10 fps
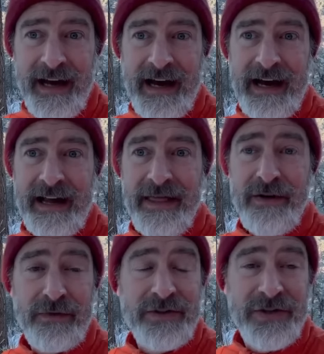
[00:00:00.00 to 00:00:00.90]
Uh,
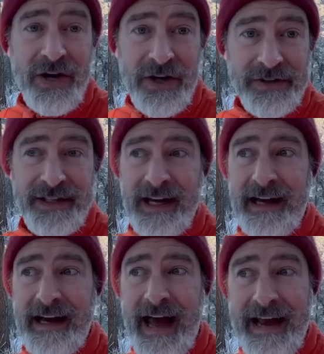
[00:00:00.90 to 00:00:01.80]
the result
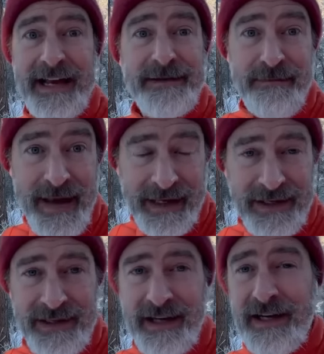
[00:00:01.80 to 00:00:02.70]
uh, is mixed